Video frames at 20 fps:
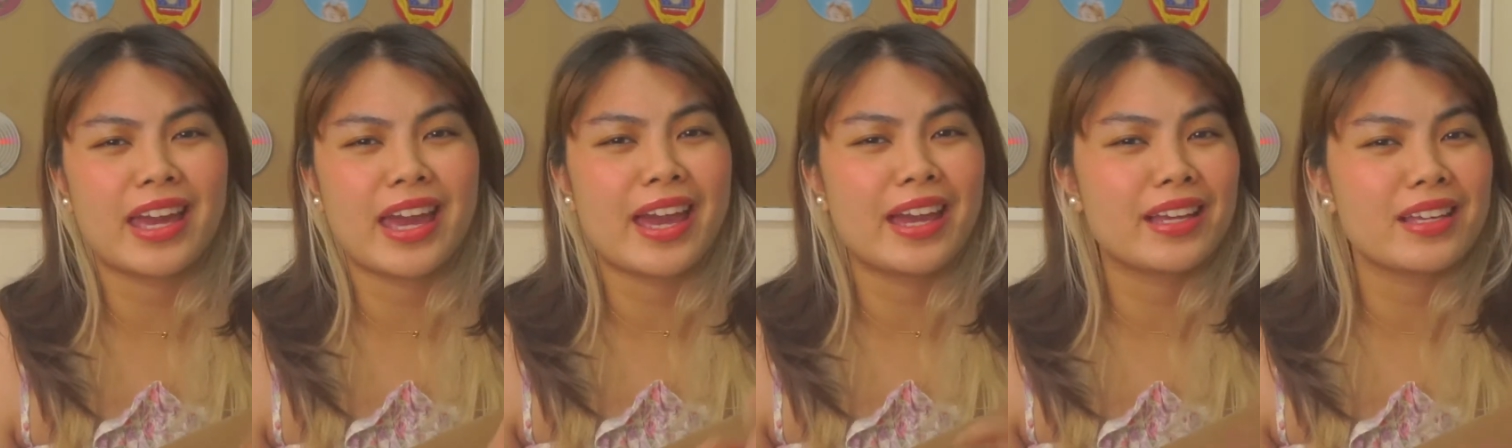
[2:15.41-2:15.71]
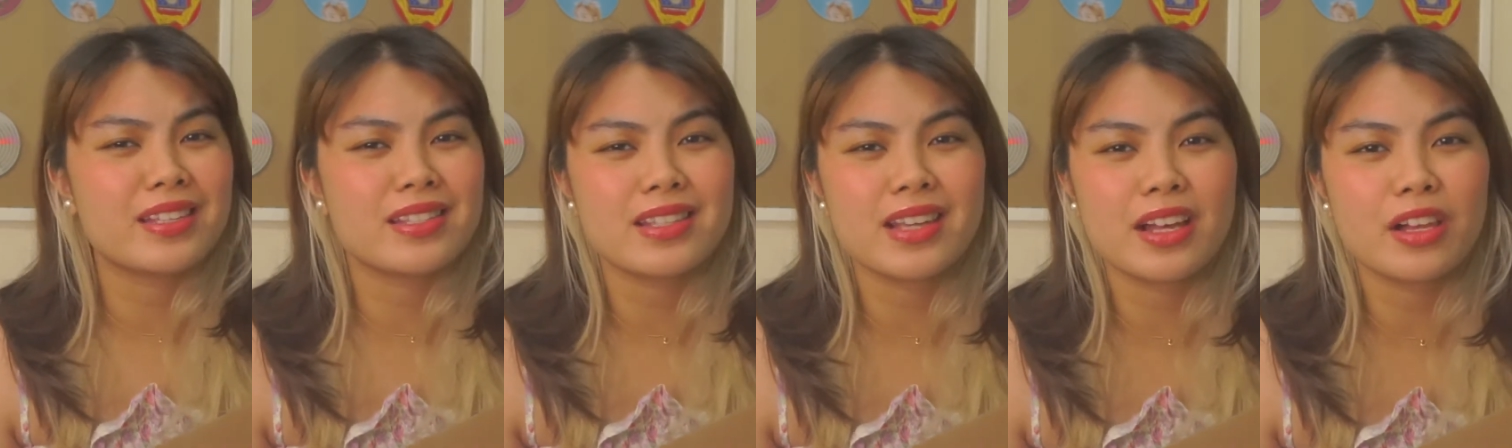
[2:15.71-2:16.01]

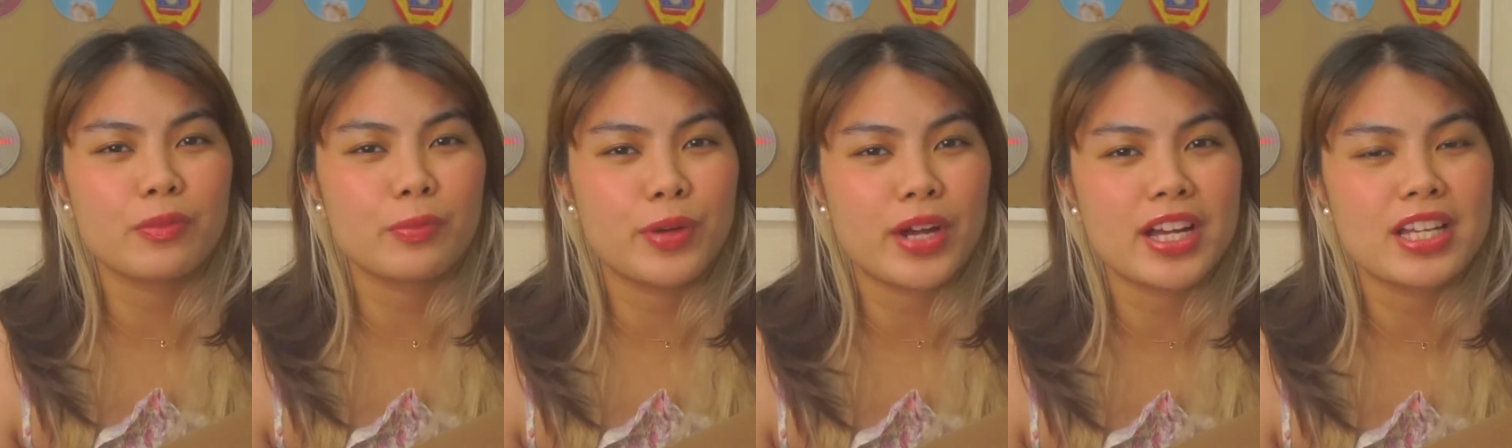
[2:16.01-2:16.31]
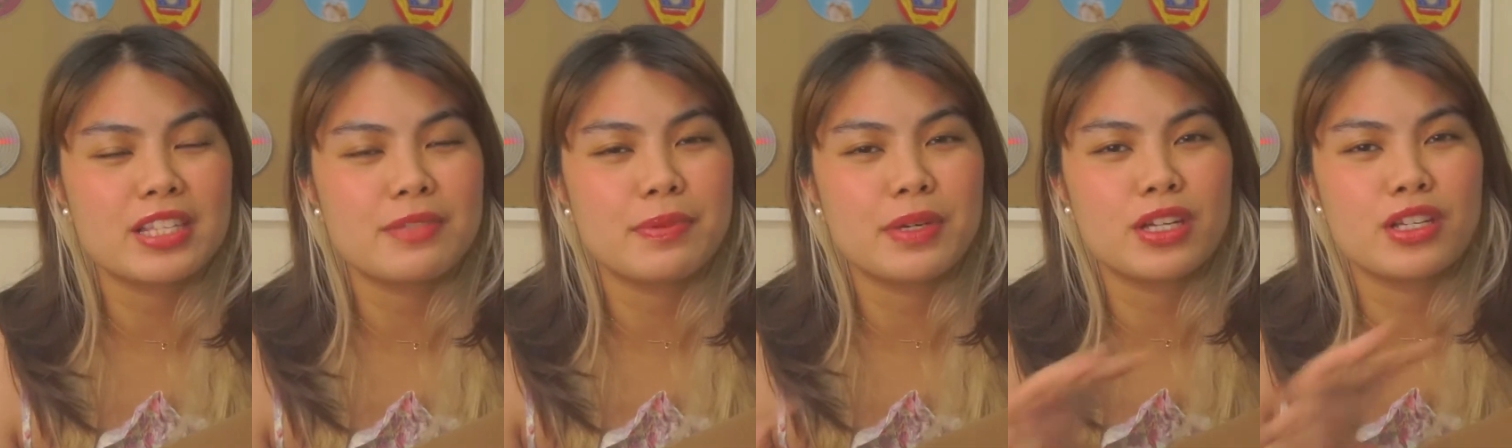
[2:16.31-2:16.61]
XL
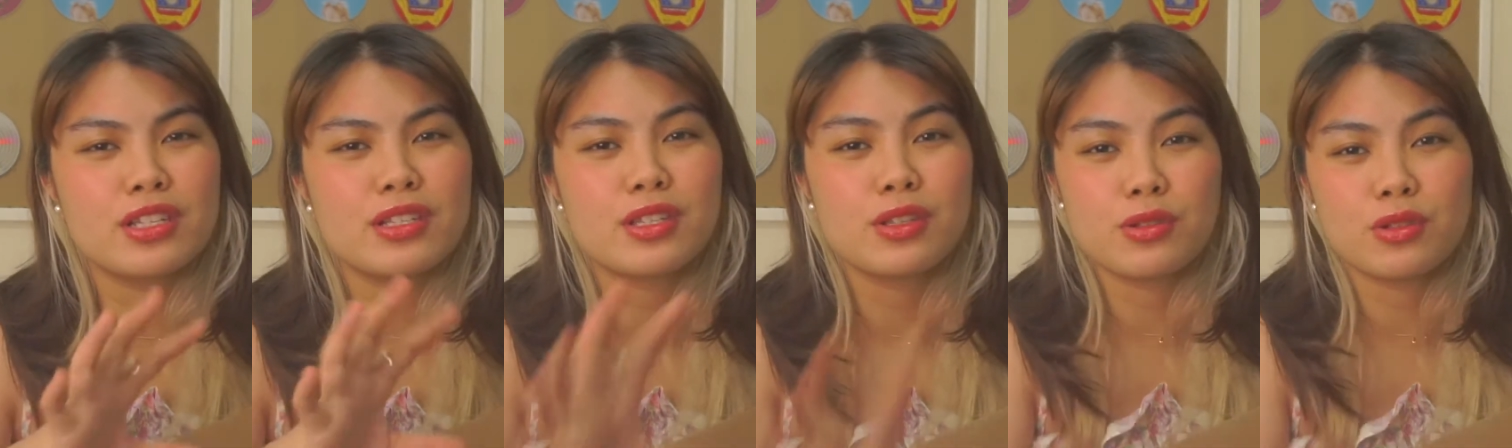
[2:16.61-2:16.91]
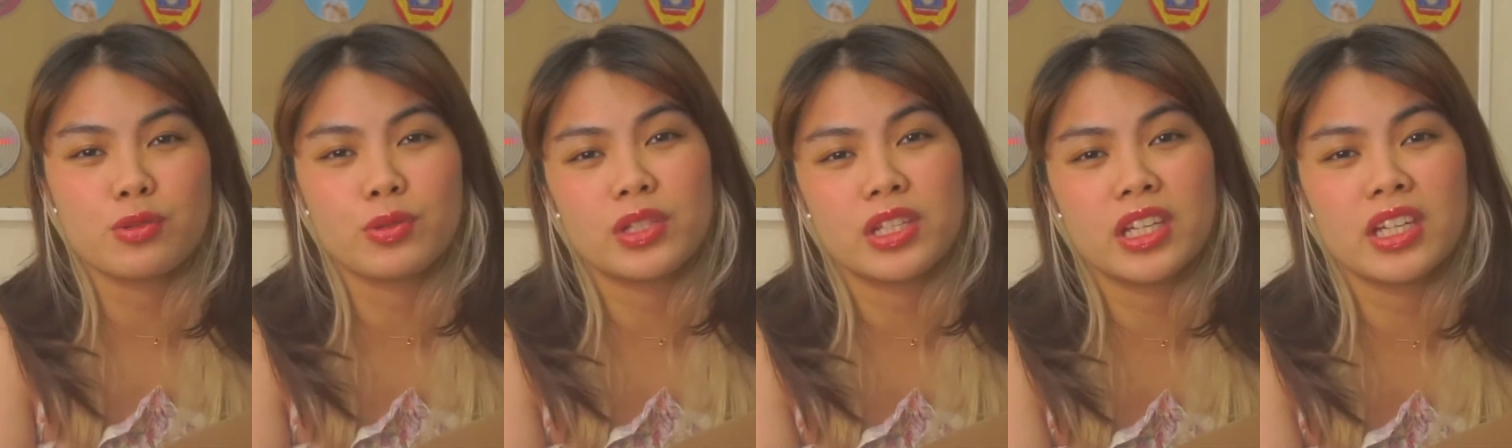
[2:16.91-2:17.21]
brands, because
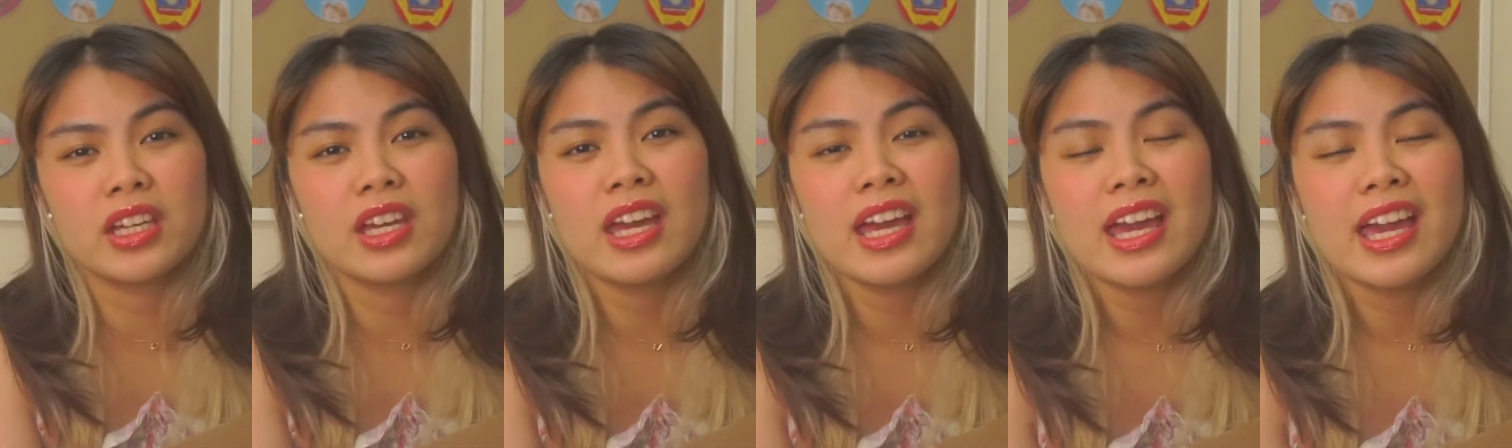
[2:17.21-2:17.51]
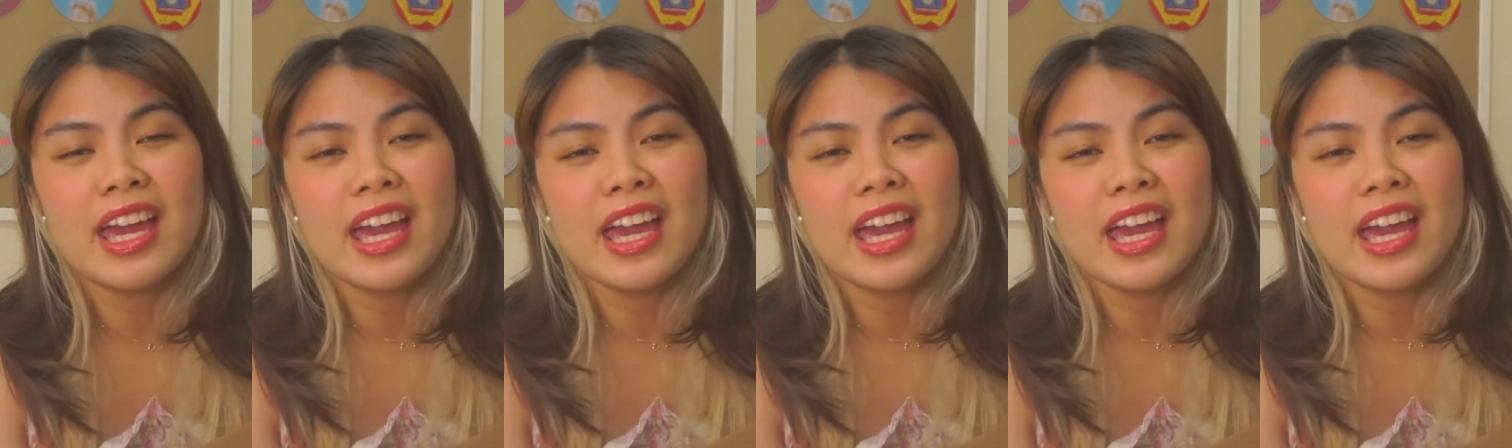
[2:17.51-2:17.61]
usually